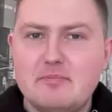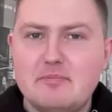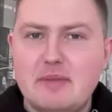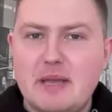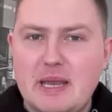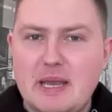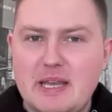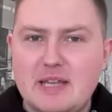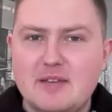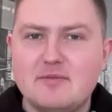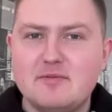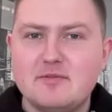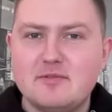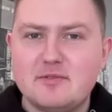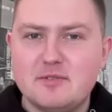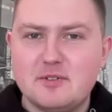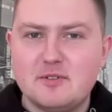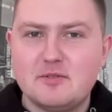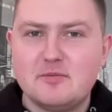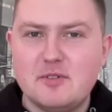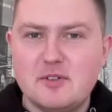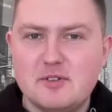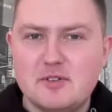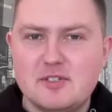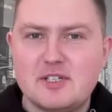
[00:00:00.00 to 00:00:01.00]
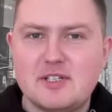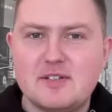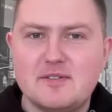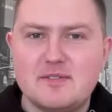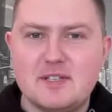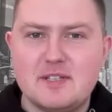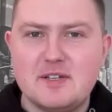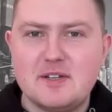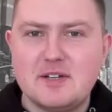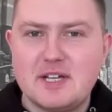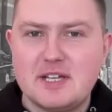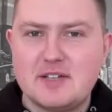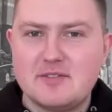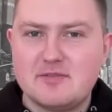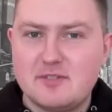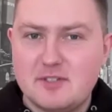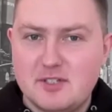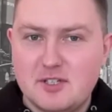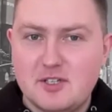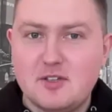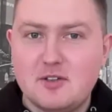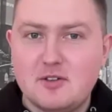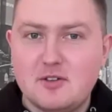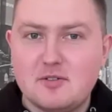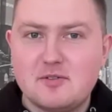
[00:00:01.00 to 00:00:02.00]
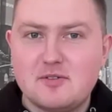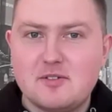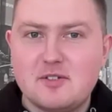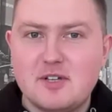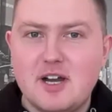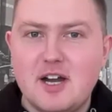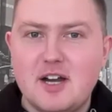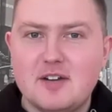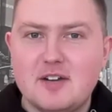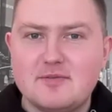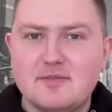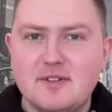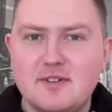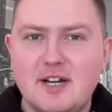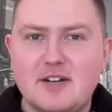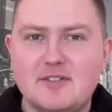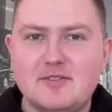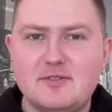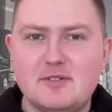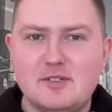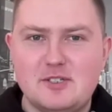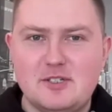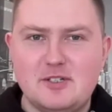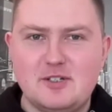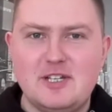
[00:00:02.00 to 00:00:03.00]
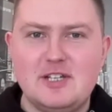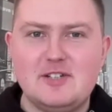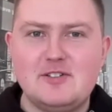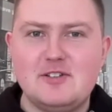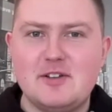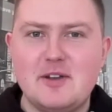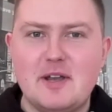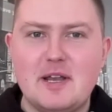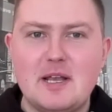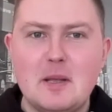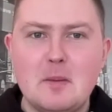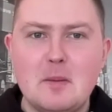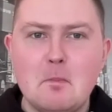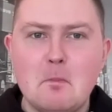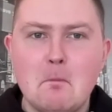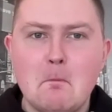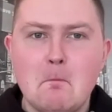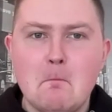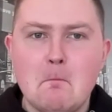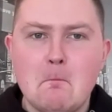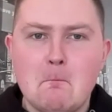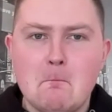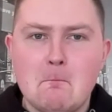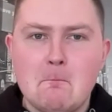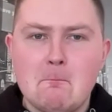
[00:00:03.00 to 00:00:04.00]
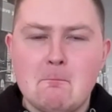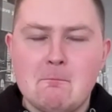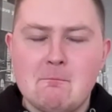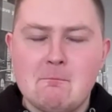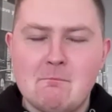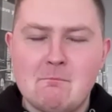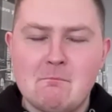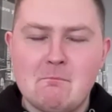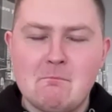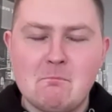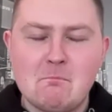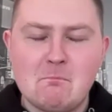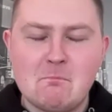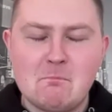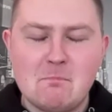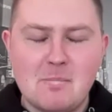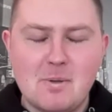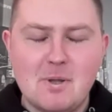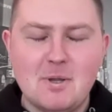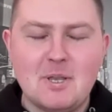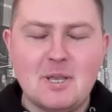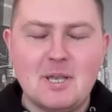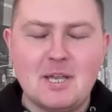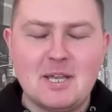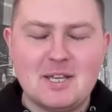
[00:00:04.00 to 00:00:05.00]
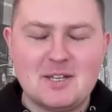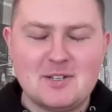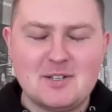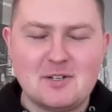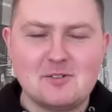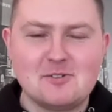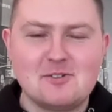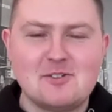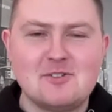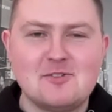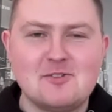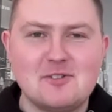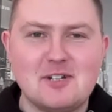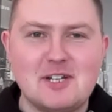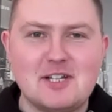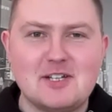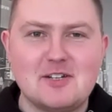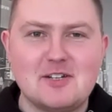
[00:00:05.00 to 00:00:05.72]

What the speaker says: painful music of the night for you. Afterwards, you're literally going, okay, concentrate,